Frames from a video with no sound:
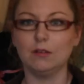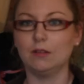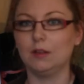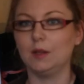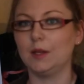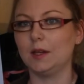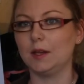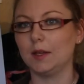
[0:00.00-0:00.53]

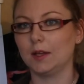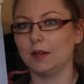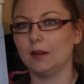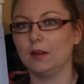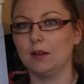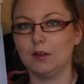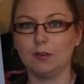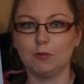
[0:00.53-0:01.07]
This is
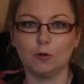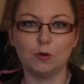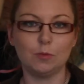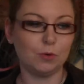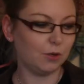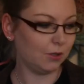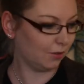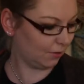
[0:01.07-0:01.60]

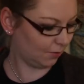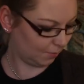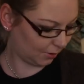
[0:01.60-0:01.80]
store-bought,